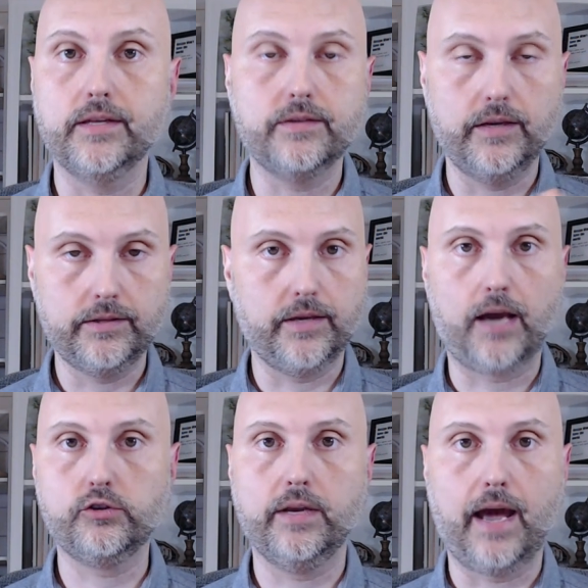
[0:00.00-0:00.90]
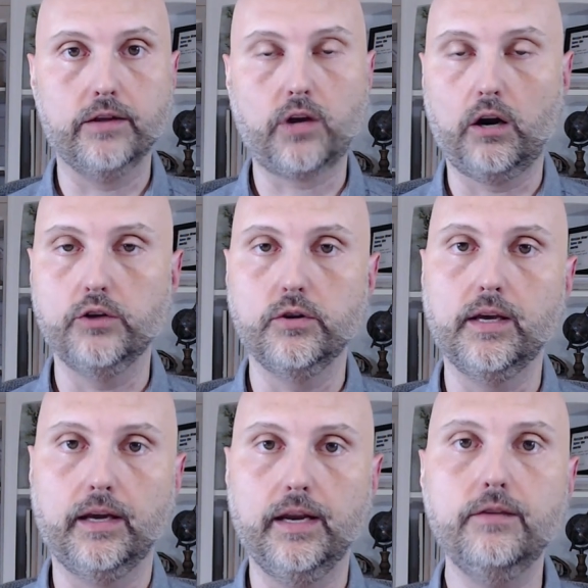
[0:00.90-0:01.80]
That's it's actually not as hard as you
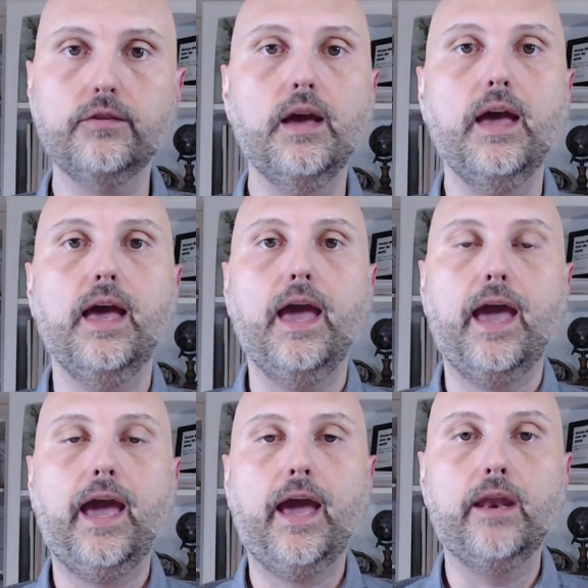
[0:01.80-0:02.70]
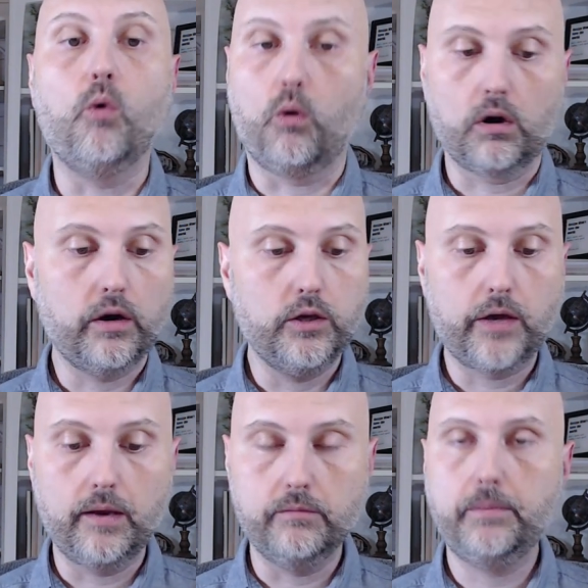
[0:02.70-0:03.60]
think it is. And or
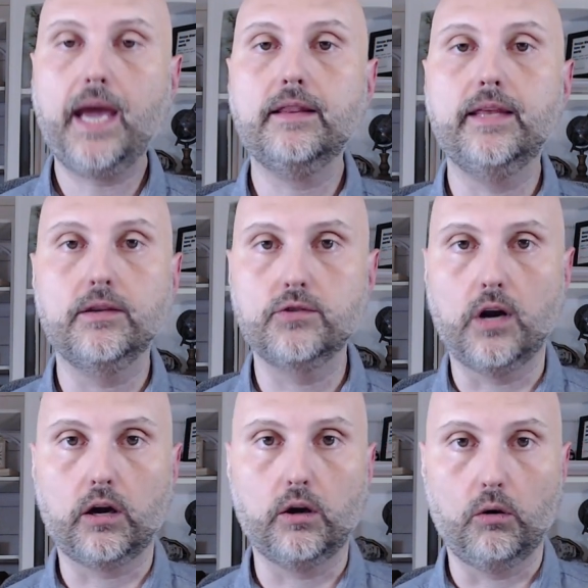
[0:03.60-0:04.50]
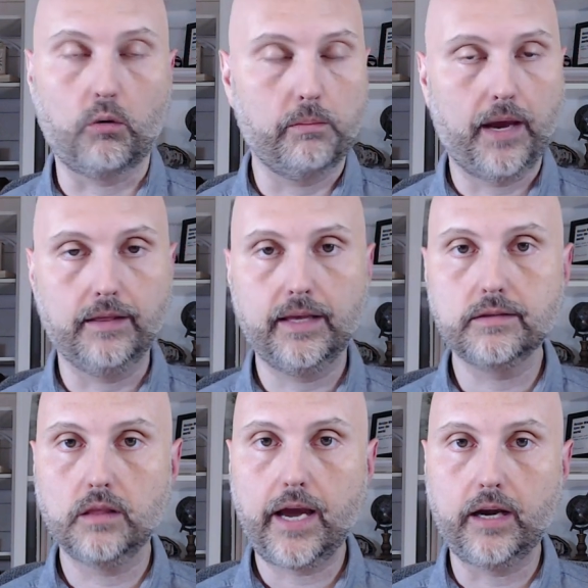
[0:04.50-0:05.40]
you can paint things darker or paint
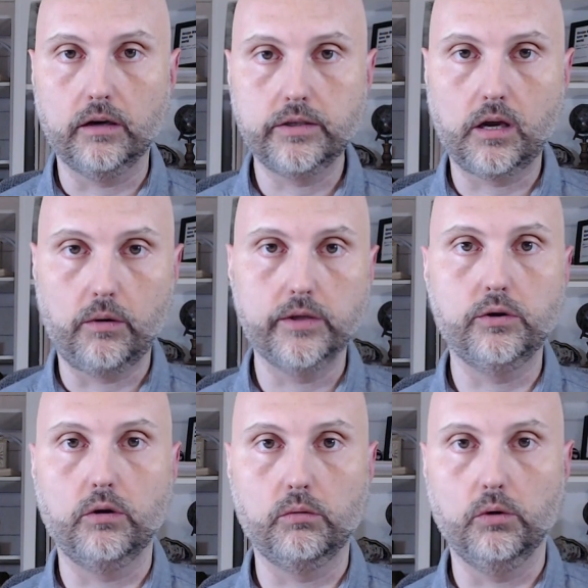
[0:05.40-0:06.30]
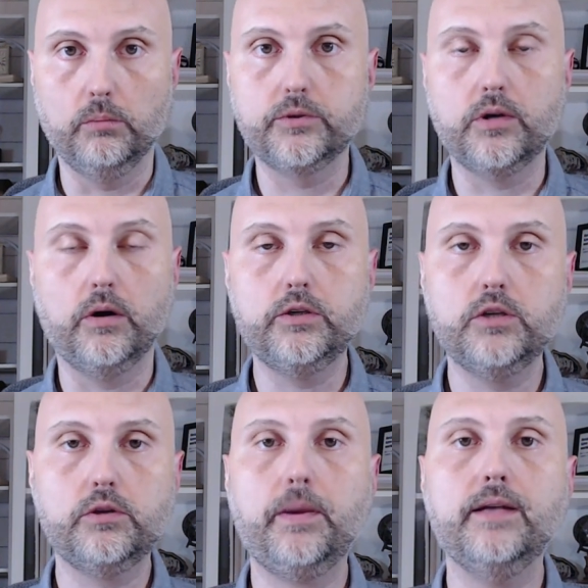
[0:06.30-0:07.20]
things lighter to go into a room. So it
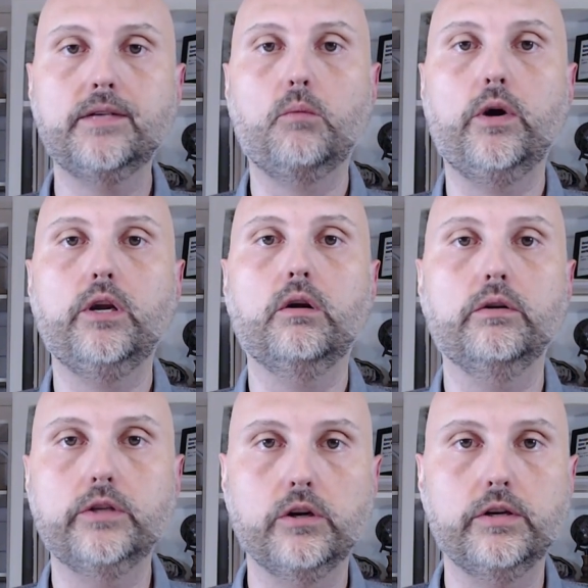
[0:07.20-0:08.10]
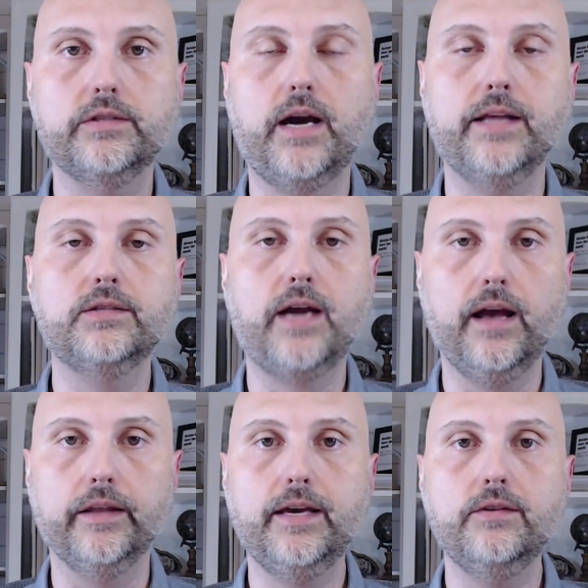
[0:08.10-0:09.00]
just depends on what your, your design
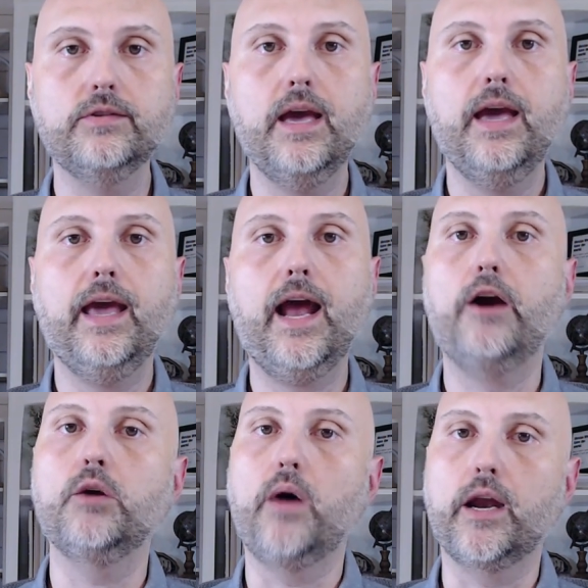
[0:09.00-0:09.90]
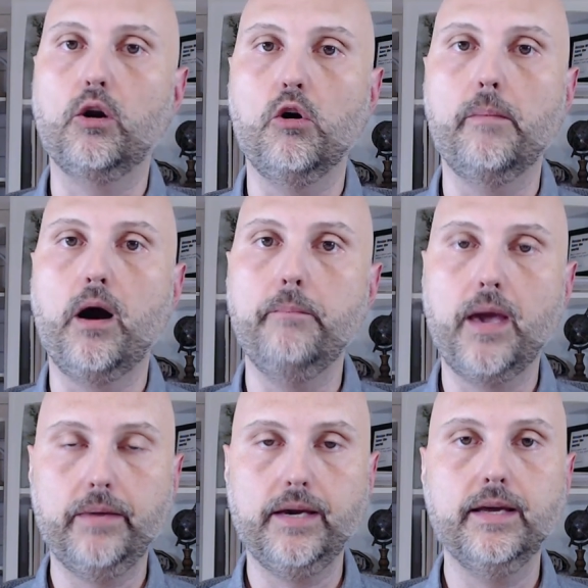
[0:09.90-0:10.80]
style is and how you want to go about
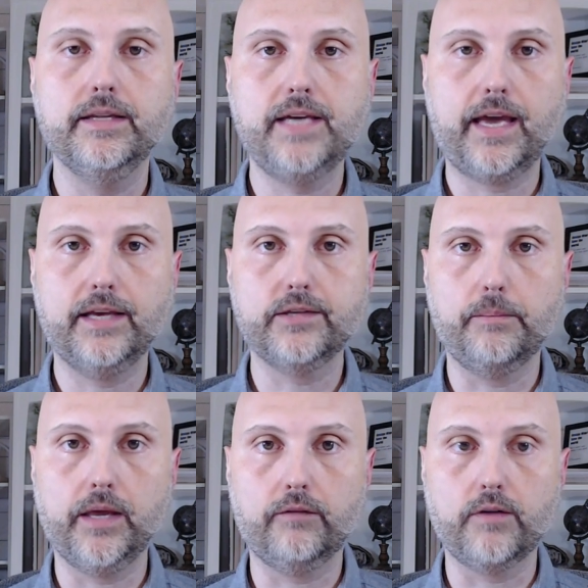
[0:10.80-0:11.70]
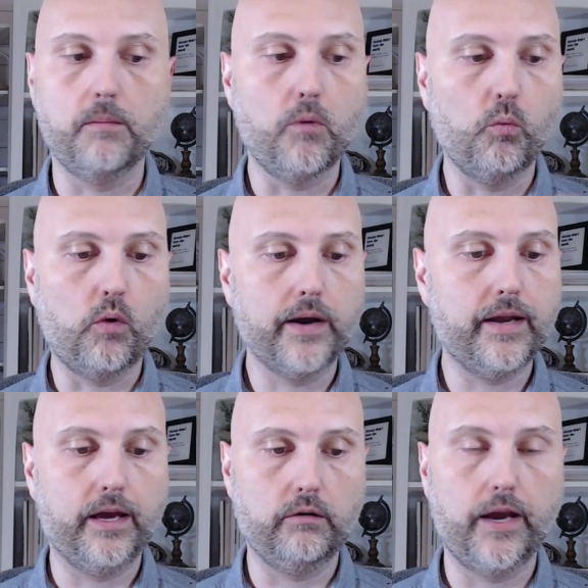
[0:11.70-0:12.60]
maybe taking something from
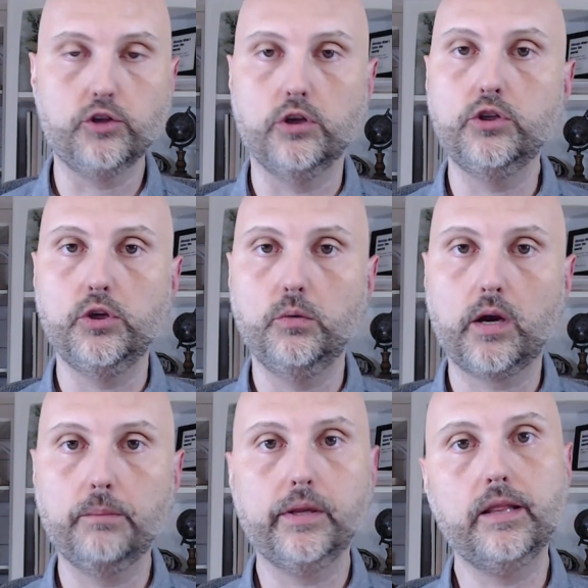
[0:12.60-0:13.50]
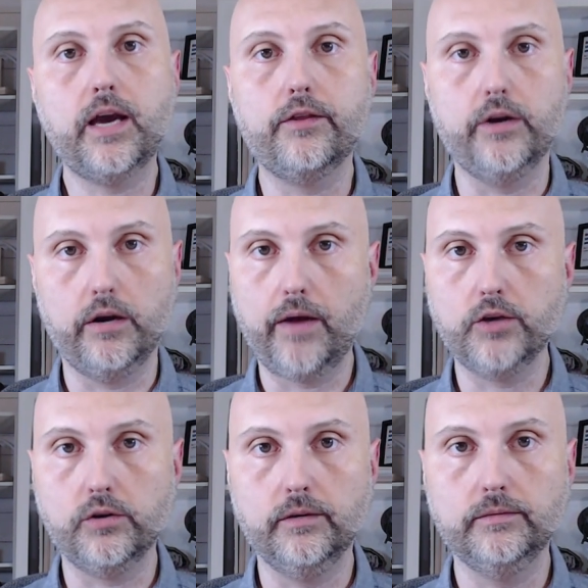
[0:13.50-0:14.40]
one iteration to a completely other
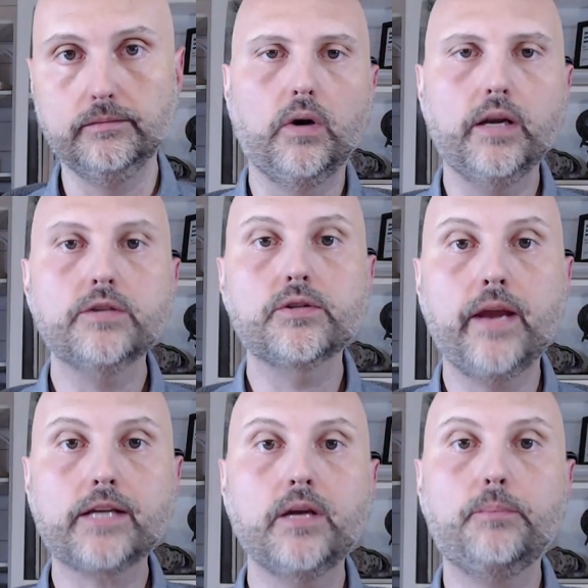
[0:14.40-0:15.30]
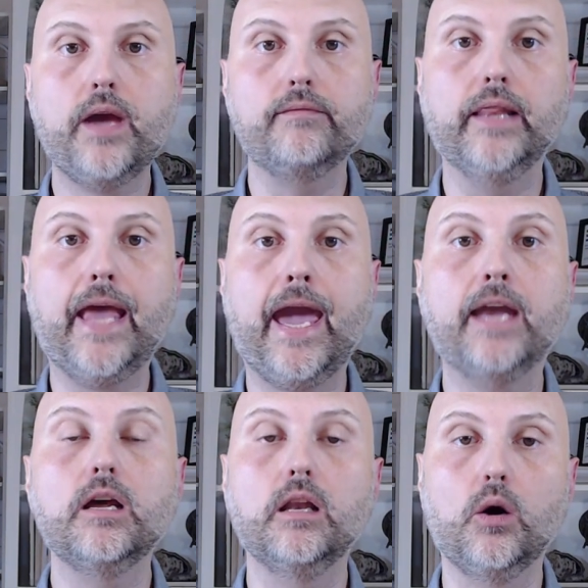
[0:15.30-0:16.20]
iteration. So next up we have Ann
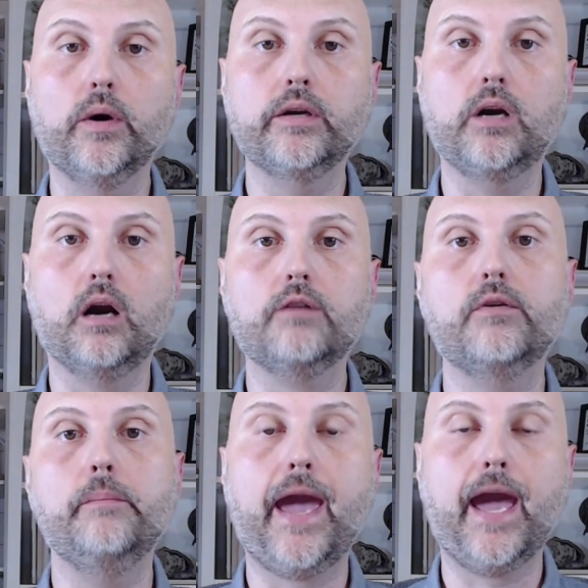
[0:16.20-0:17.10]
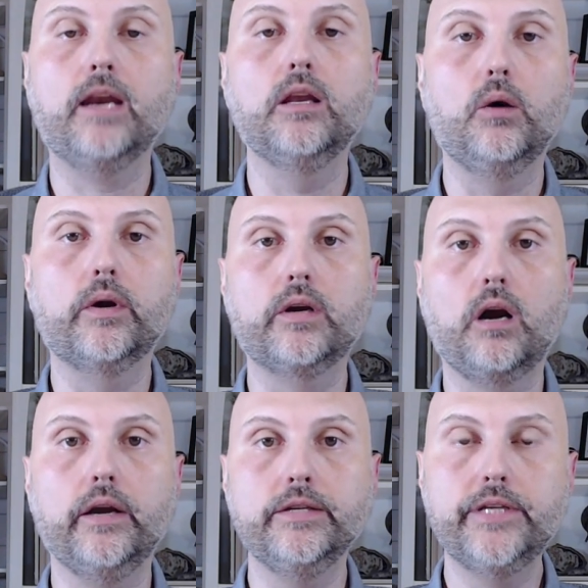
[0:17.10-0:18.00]
Lowengart from Ann Lowengart
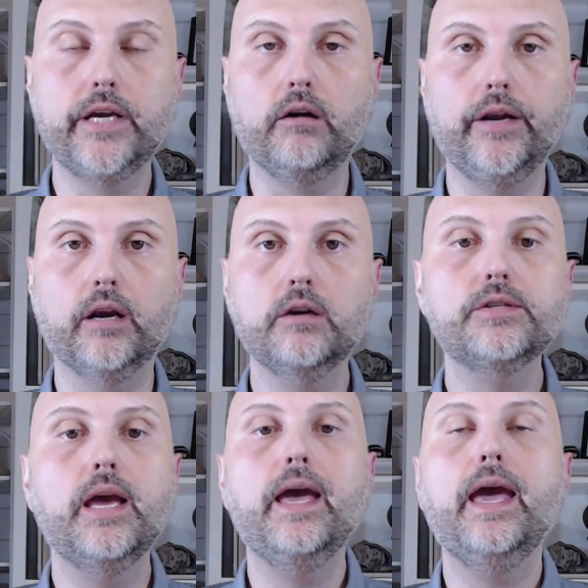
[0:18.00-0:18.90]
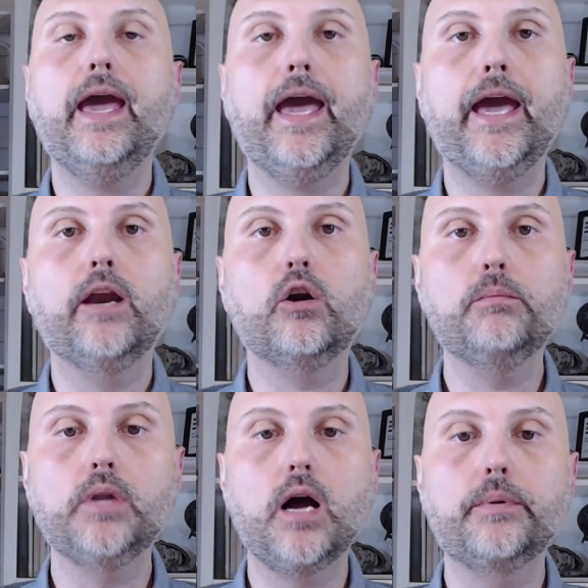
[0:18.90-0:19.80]
Interiors. And her
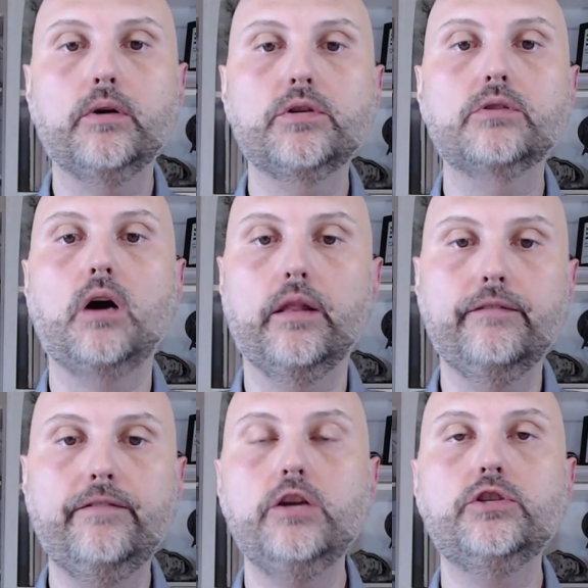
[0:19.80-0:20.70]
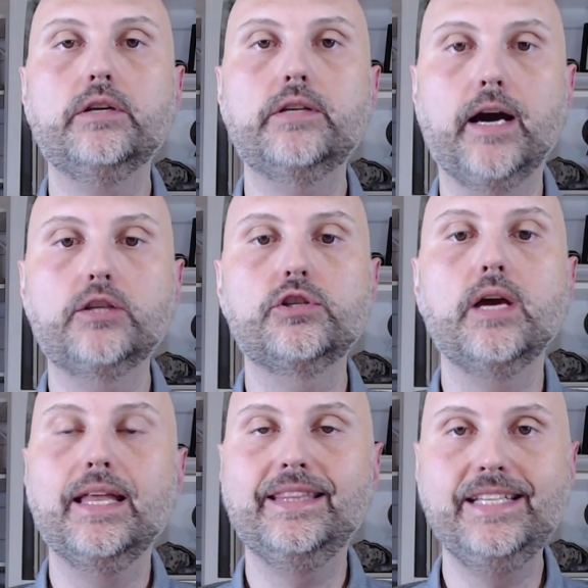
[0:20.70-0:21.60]
blog post is called The Finishing Touch,
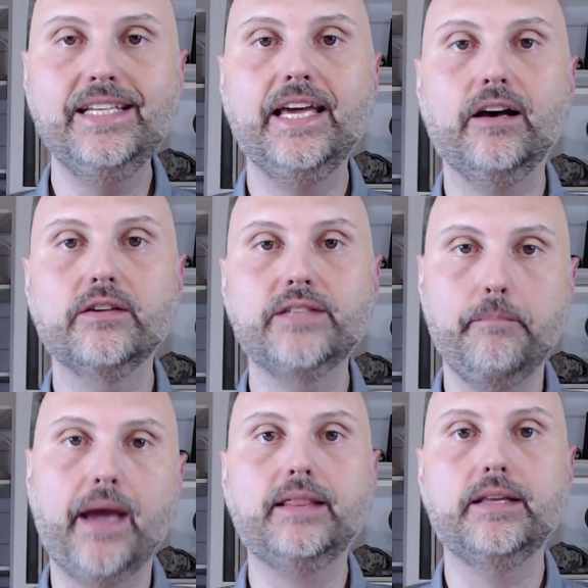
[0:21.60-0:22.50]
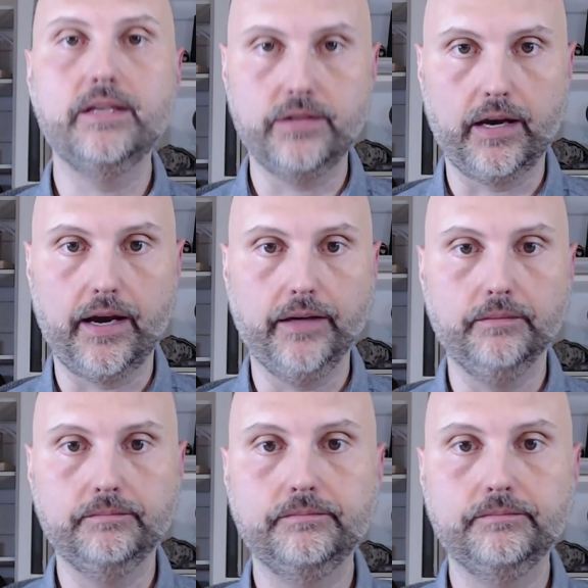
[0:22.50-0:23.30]
Details That Make the Design.